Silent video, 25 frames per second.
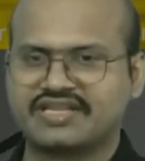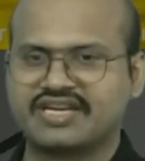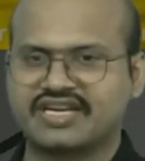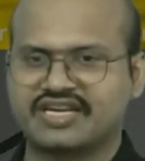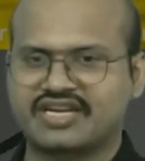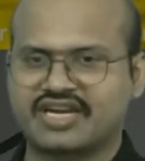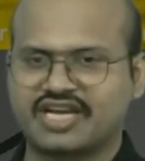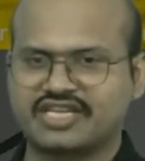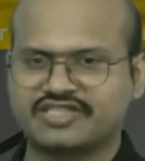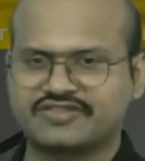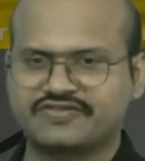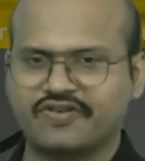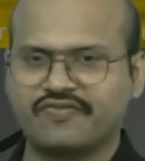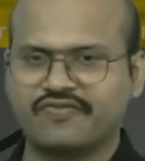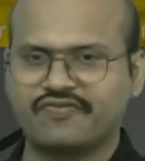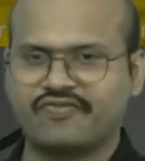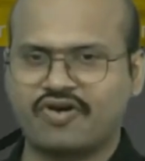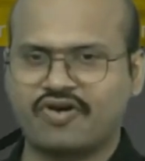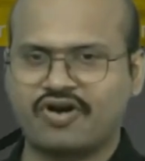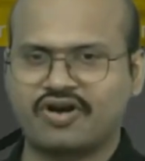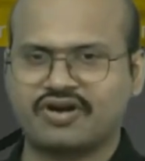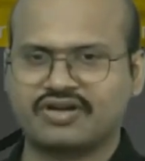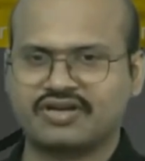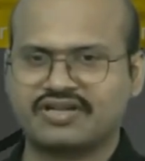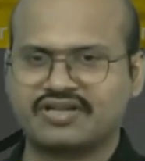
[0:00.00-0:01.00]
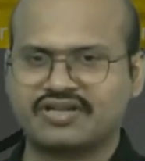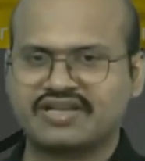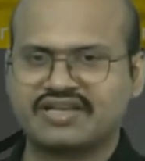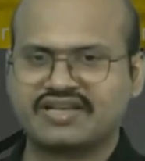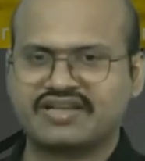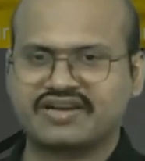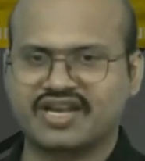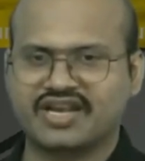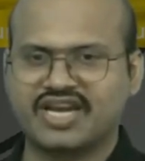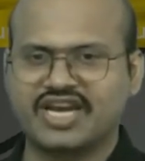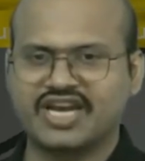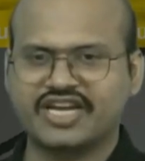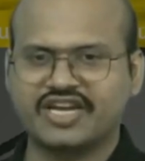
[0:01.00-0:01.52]
a transform fault,
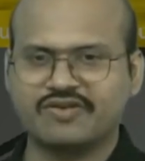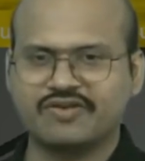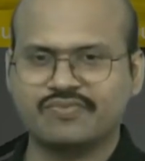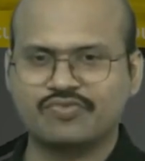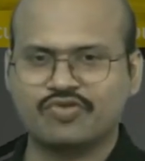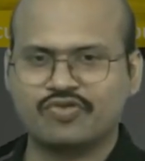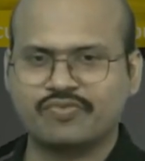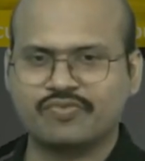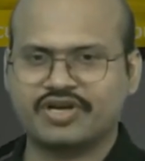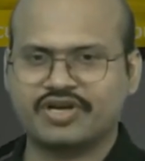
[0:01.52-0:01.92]
relative movement